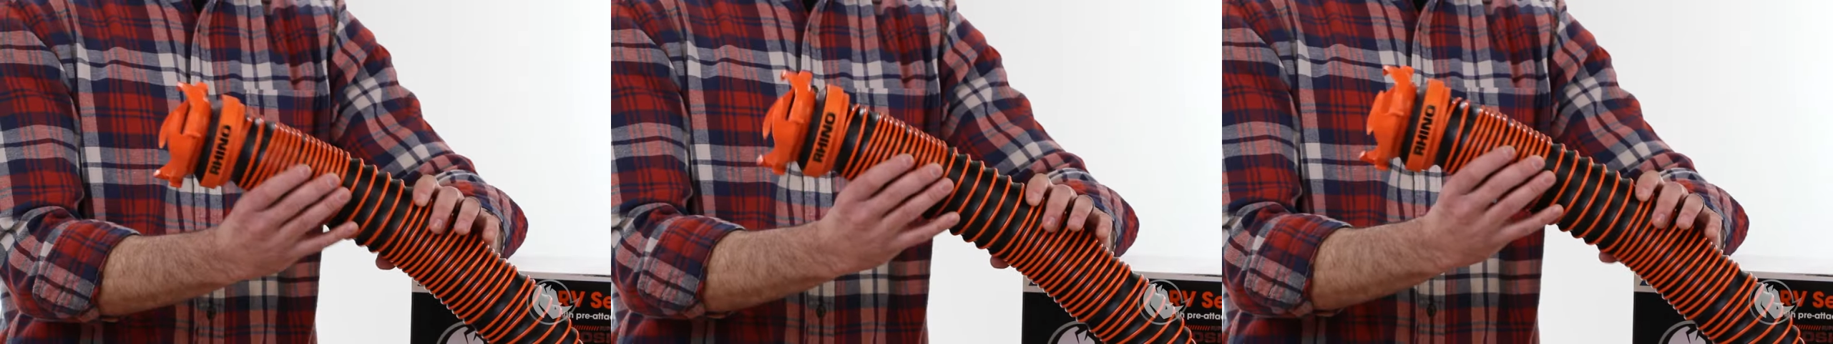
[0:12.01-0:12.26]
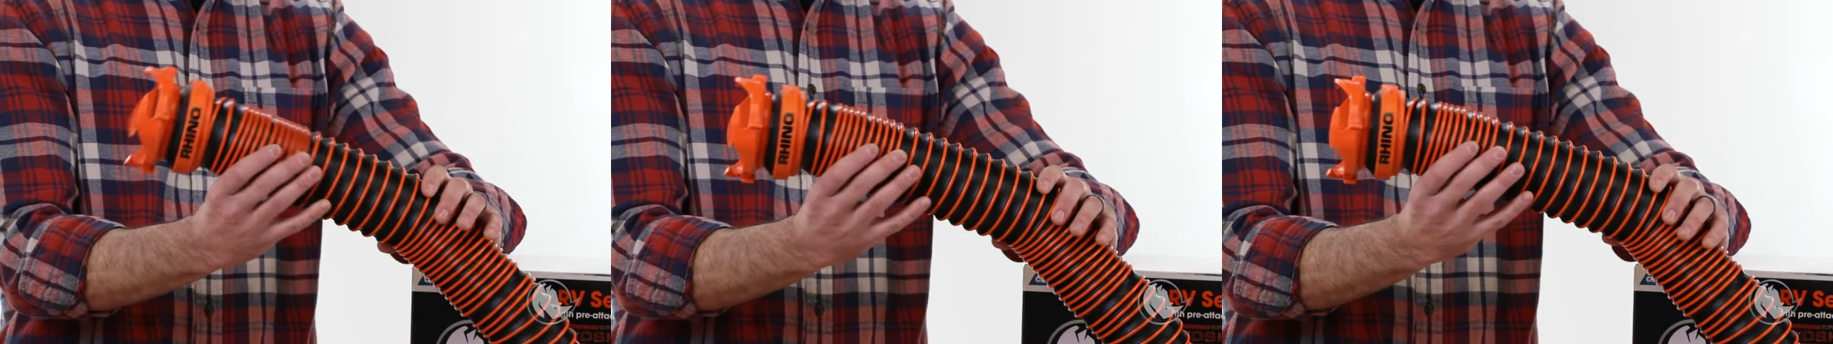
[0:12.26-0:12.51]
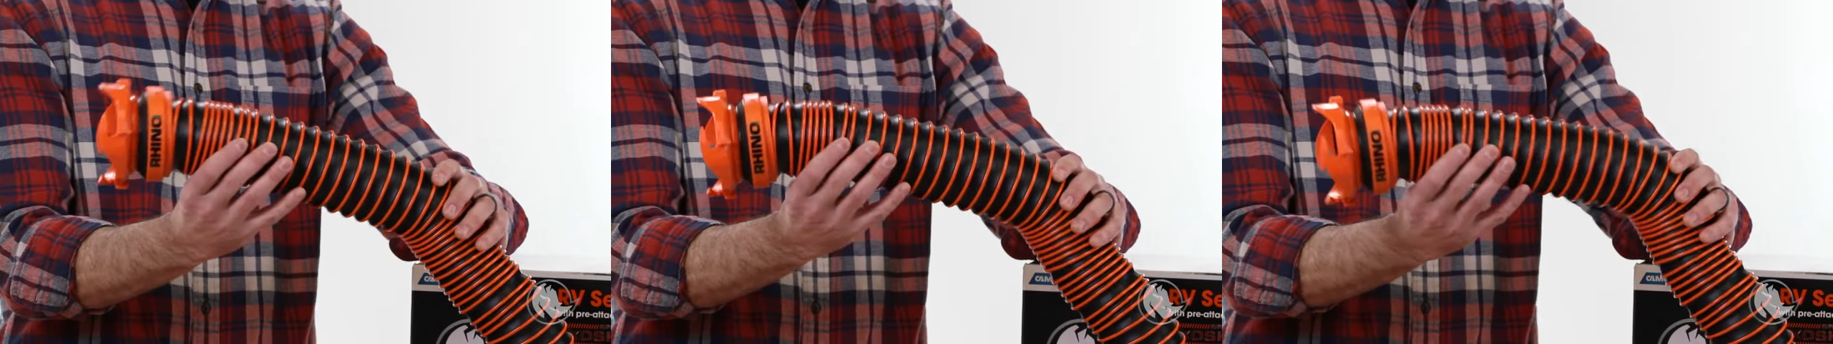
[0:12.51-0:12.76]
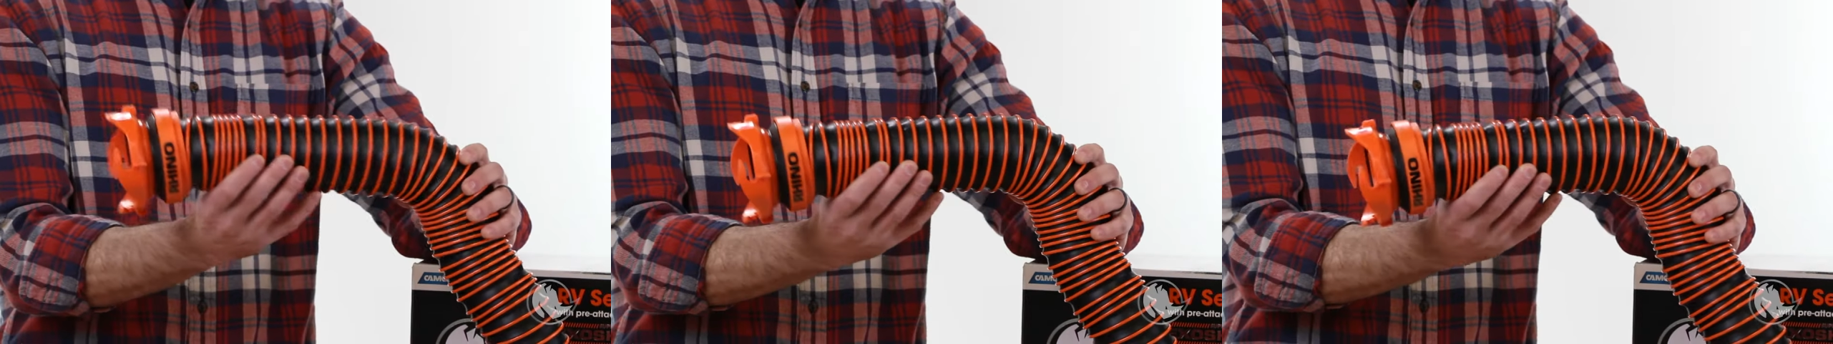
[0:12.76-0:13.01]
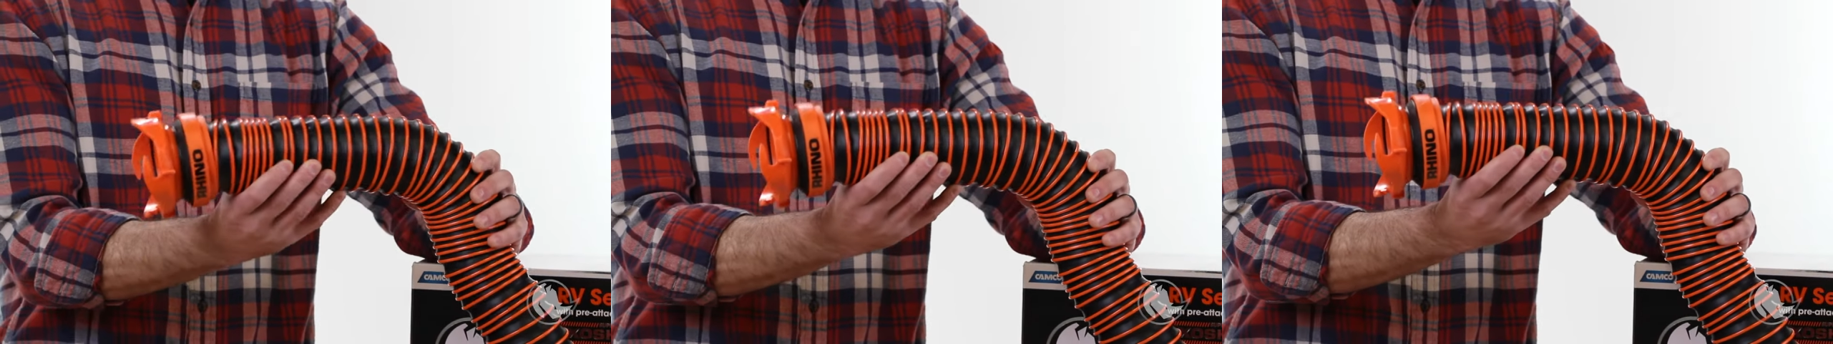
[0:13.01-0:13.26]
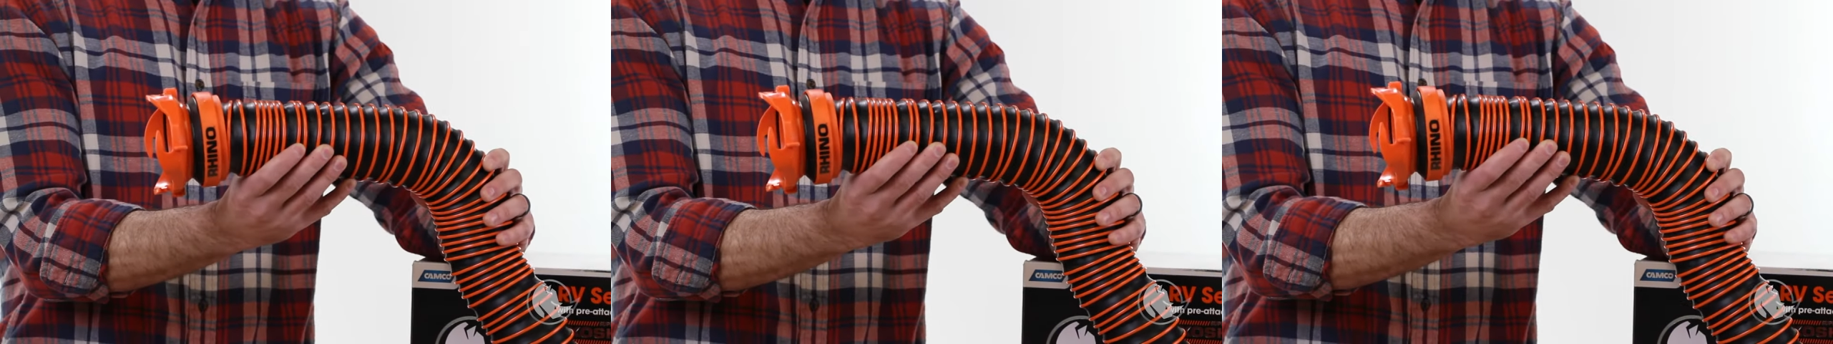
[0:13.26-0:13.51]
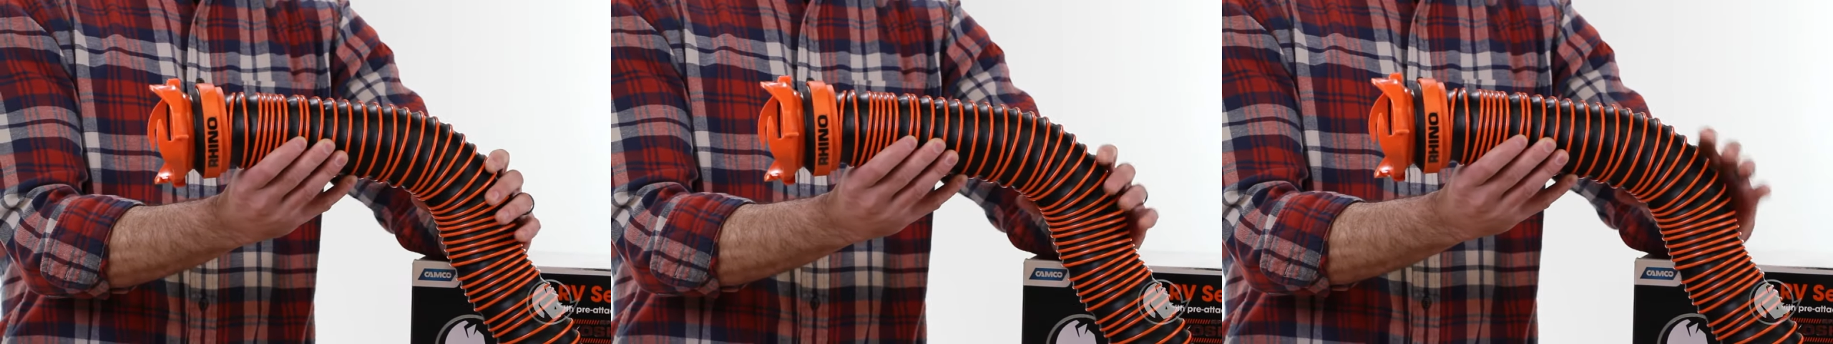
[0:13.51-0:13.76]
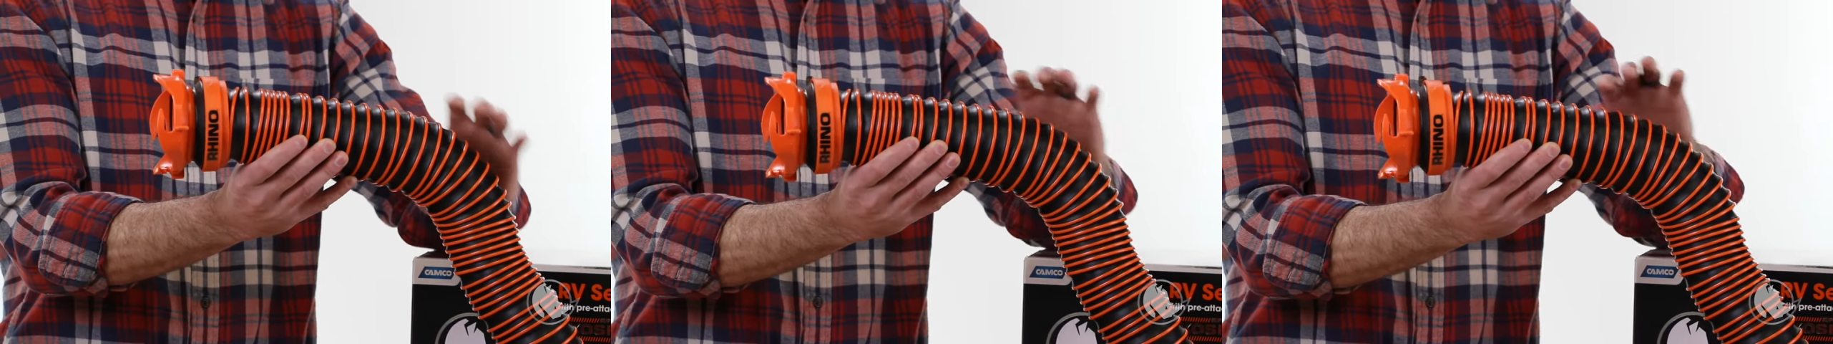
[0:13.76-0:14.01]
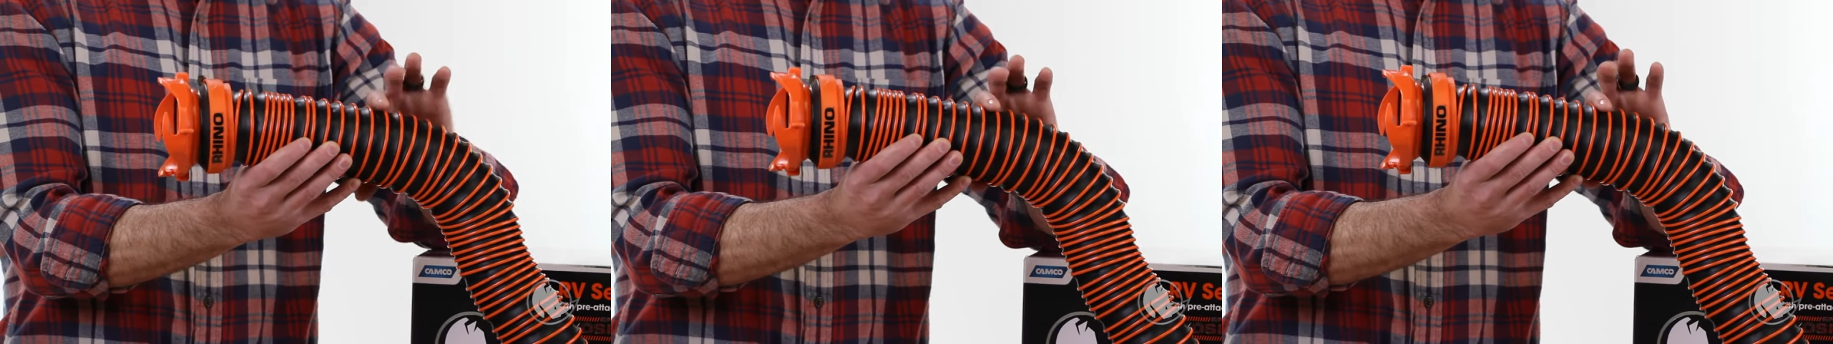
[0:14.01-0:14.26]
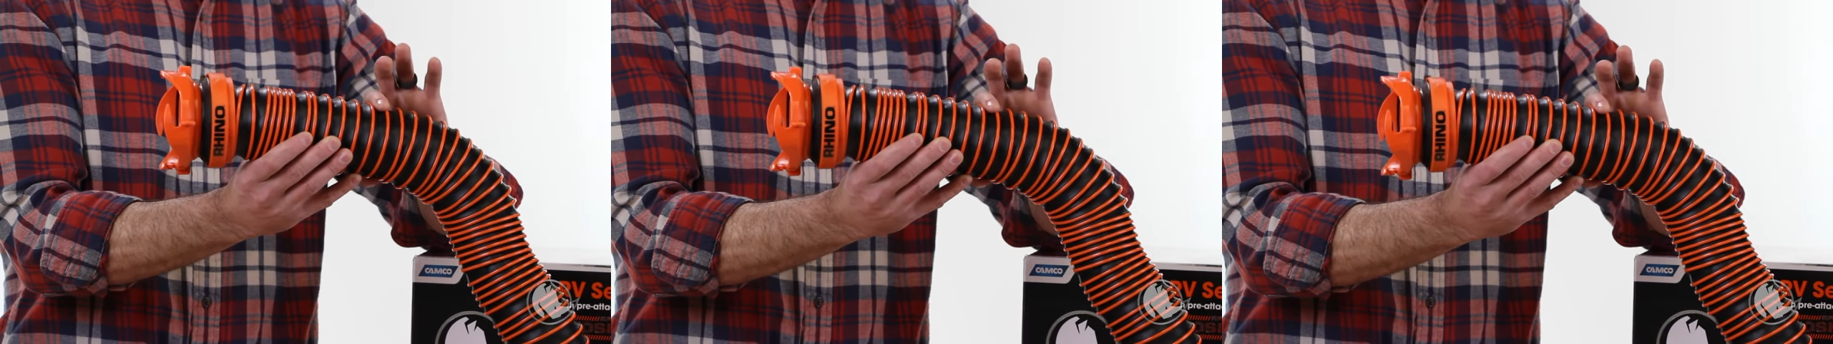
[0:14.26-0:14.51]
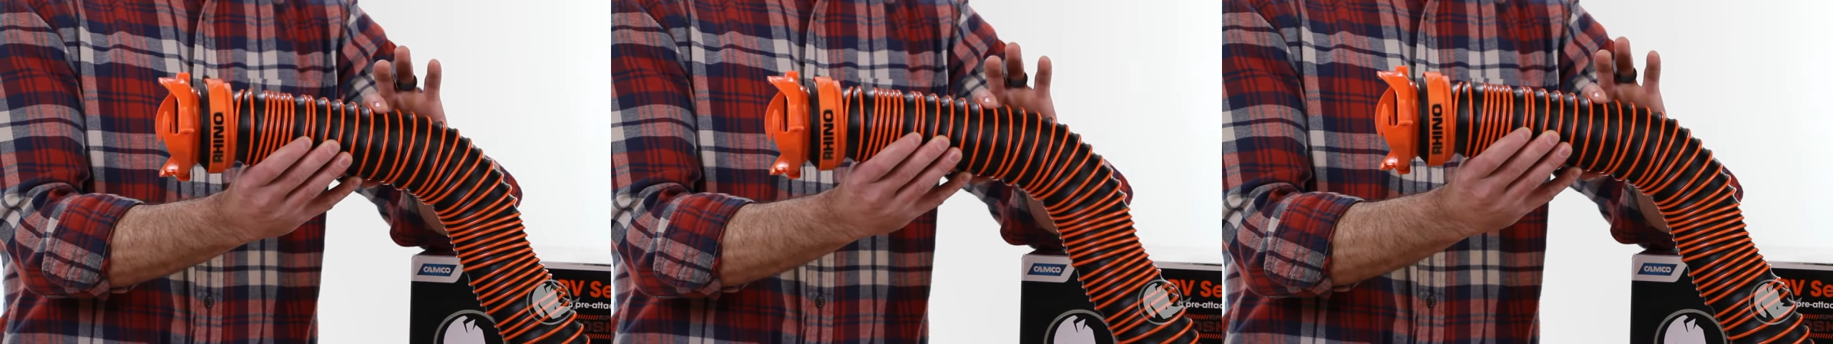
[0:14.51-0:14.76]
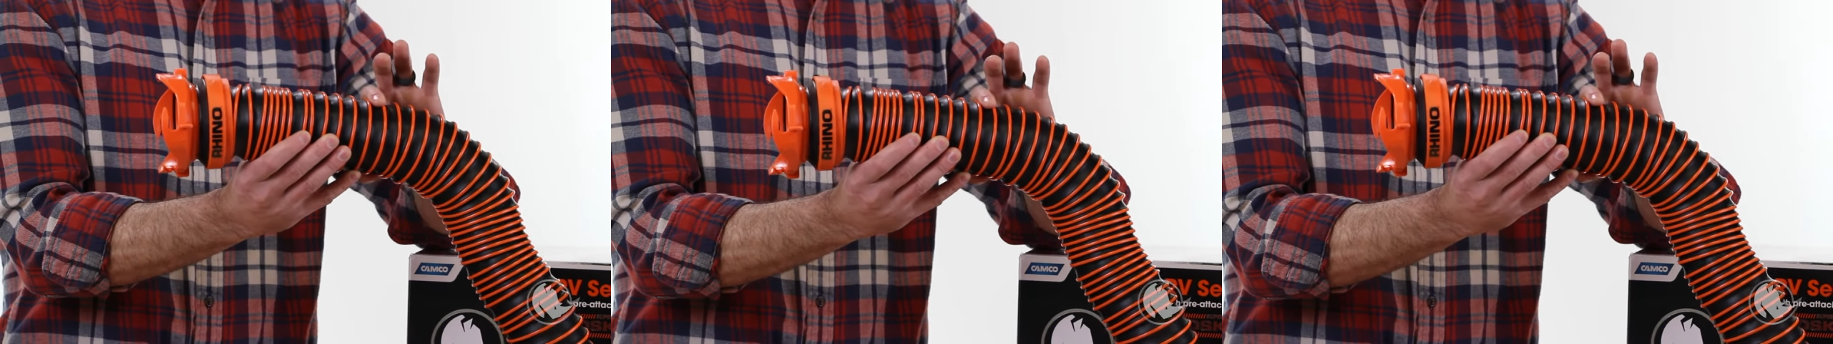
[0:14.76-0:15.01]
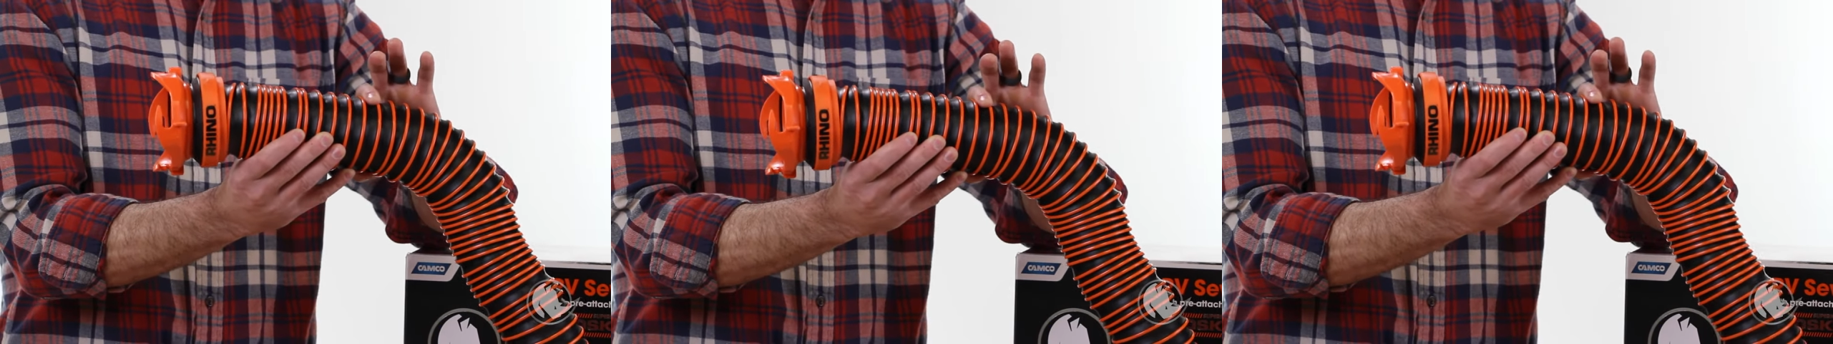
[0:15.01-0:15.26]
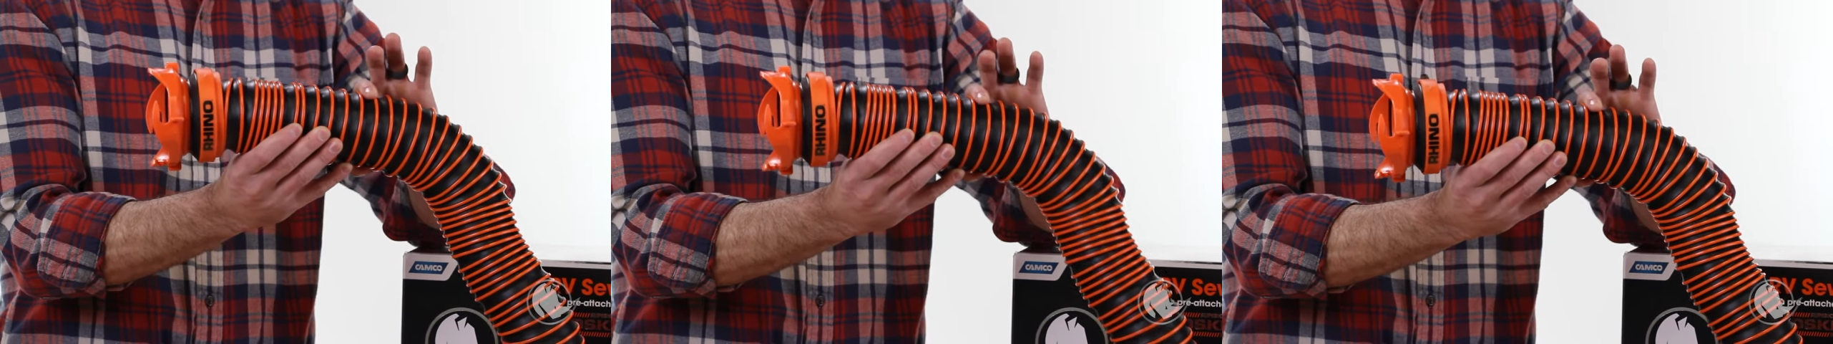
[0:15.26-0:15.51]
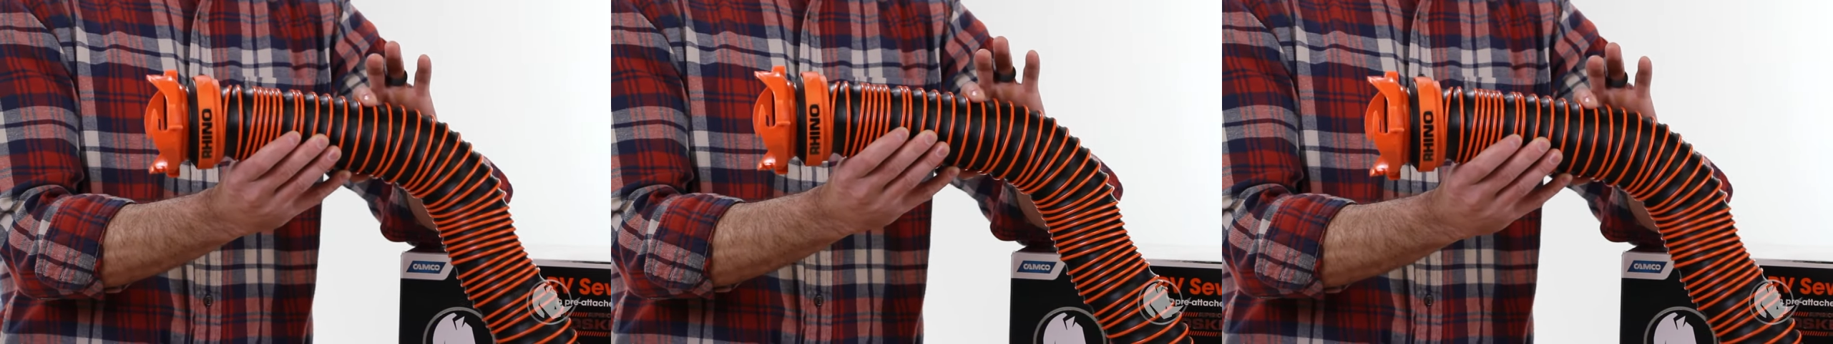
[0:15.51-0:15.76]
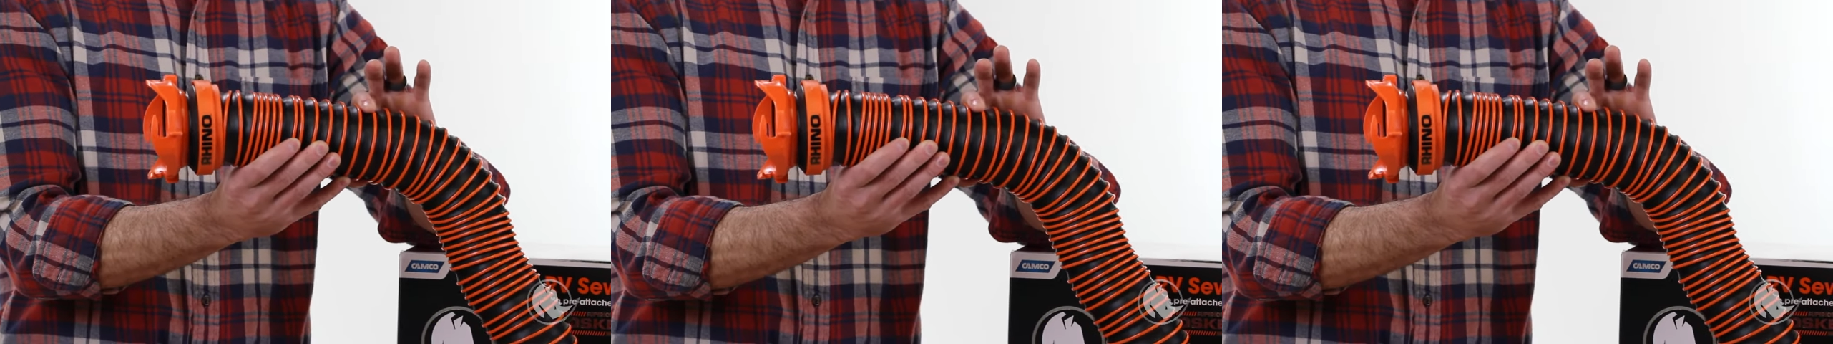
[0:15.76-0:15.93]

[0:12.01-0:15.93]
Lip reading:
(no speaker visible)